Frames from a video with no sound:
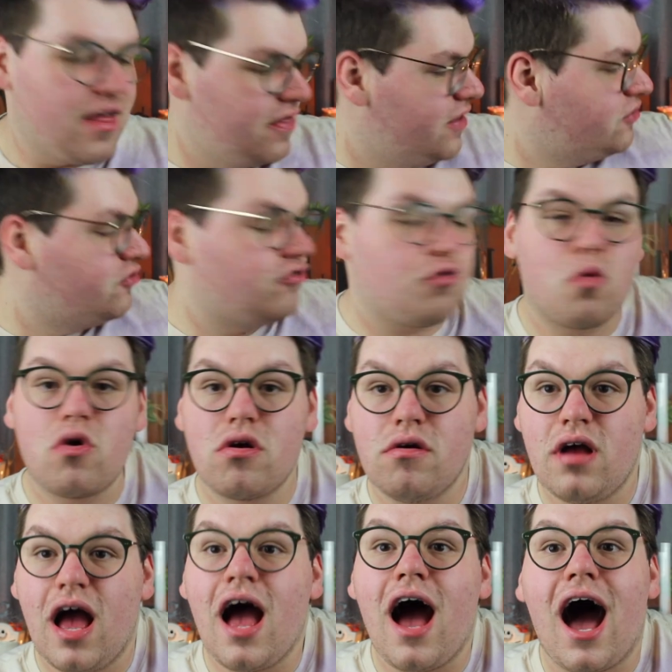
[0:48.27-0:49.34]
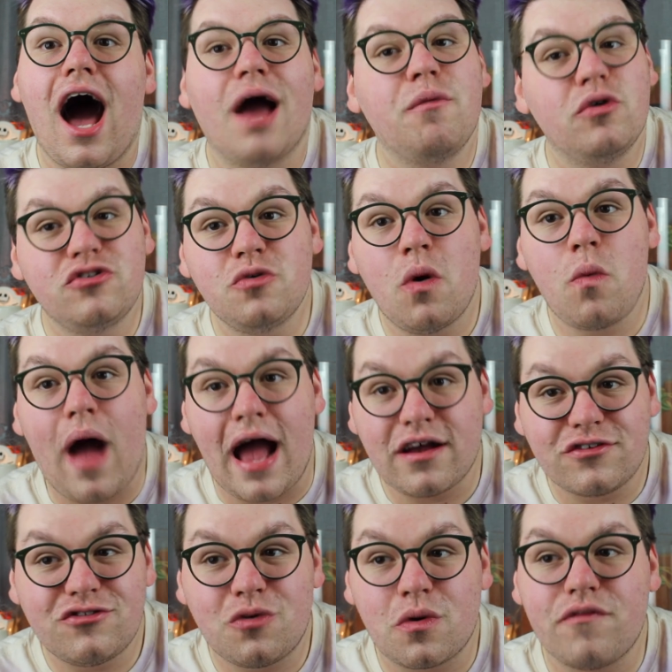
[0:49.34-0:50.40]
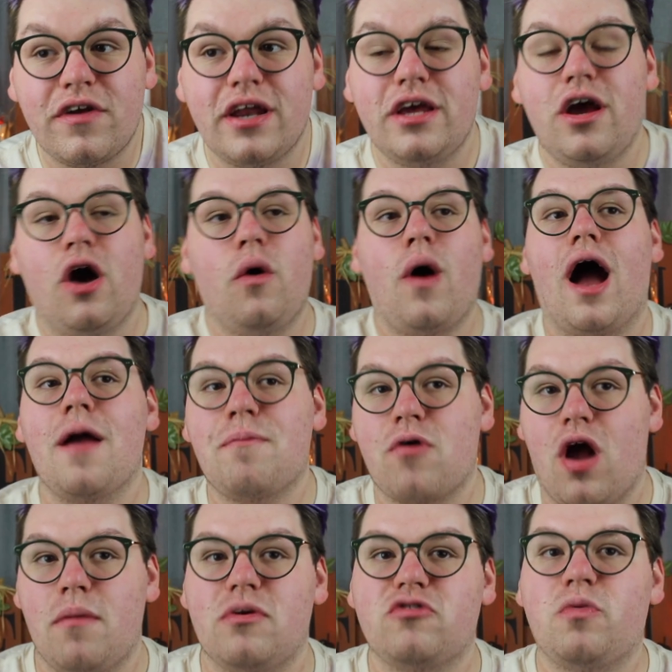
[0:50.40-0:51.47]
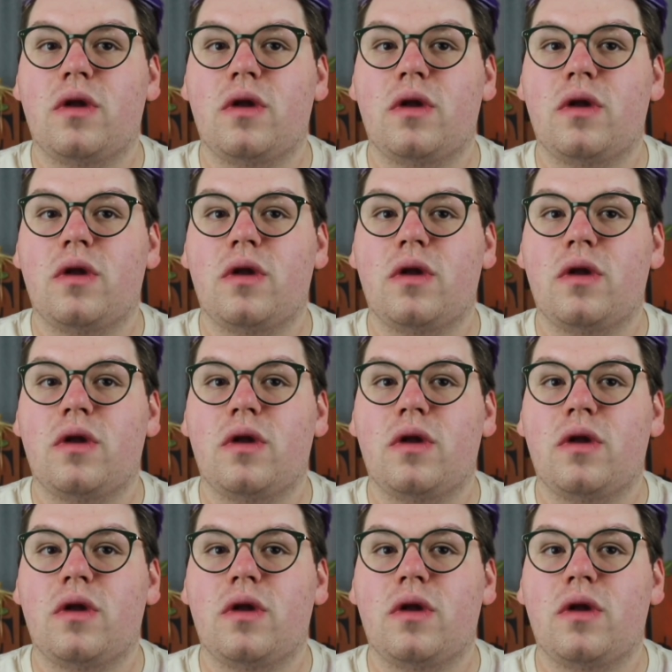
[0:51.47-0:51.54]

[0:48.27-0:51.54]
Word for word: This drawer, I will do a wax tour video, I promise.